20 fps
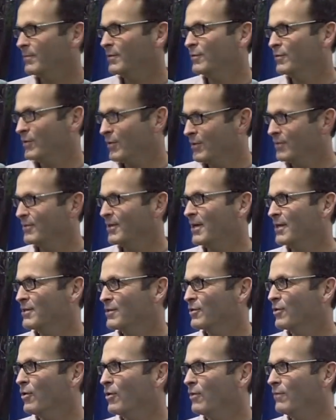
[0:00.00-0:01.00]
w dot
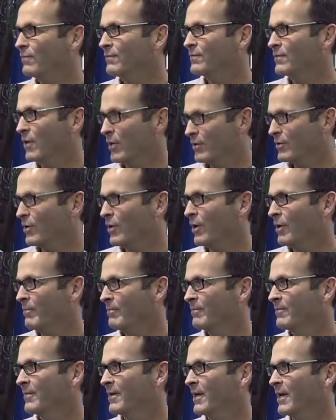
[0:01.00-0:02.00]
yes golf dot
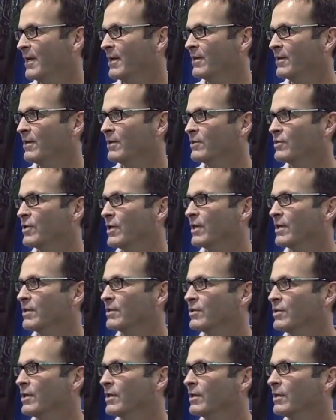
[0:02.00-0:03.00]
com and uh, check,
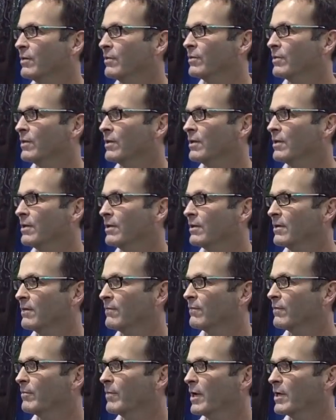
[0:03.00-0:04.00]
check out the uh,
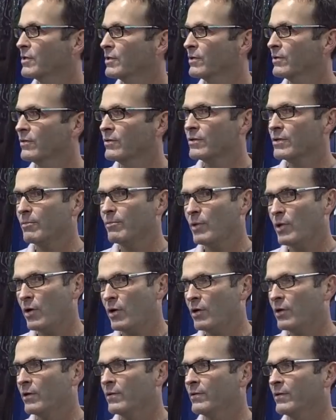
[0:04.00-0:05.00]
information. There's a
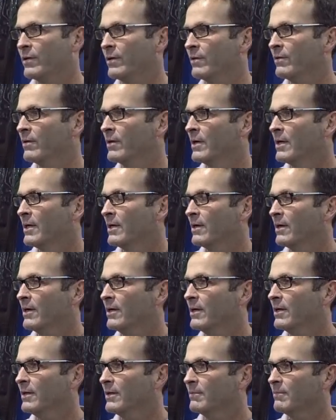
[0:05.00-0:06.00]
blog on there,
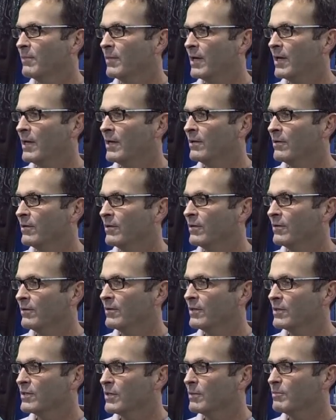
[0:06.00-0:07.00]
um, and uh,
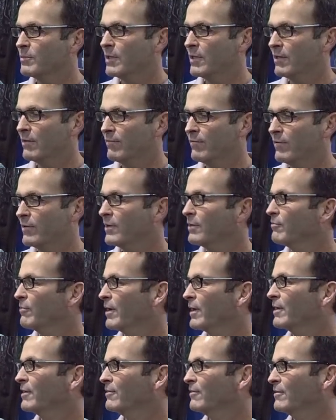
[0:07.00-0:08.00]
it's updated fairly
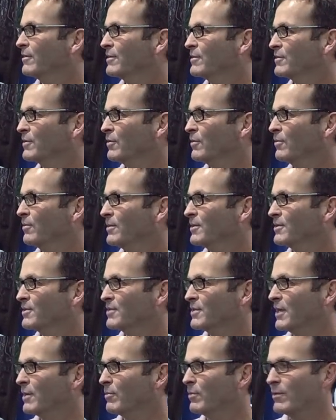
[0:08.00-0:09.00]
regularly, so uh,
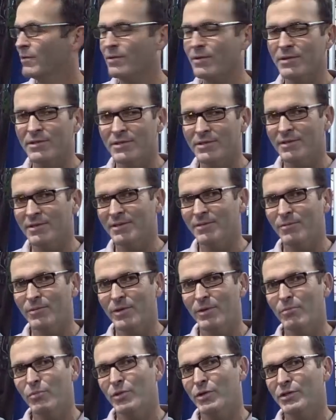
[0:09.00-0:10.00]
stay with us. Uh,
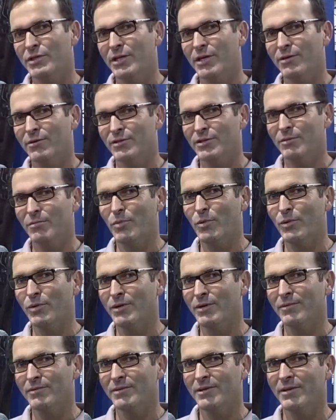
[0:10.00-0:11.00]
we appreciate your
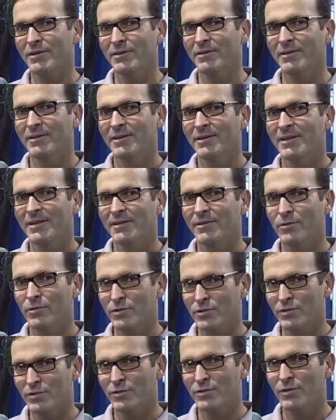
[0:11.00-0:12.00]
support out there.
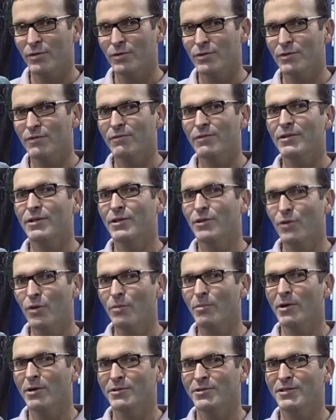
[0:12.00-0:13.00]
Those, those of you that
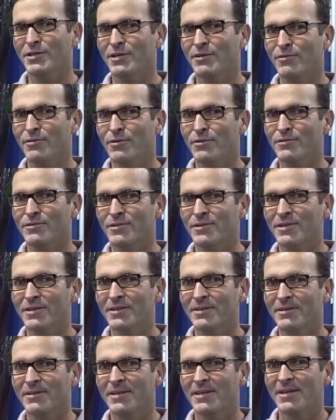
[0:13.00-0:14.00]
know about C-Grooves,
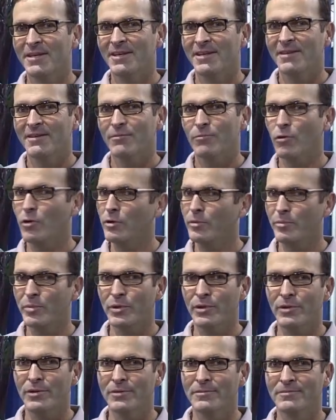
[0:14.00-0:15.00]
uh, rolling
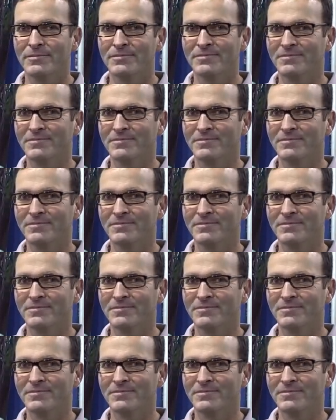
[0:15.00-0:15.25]
pure.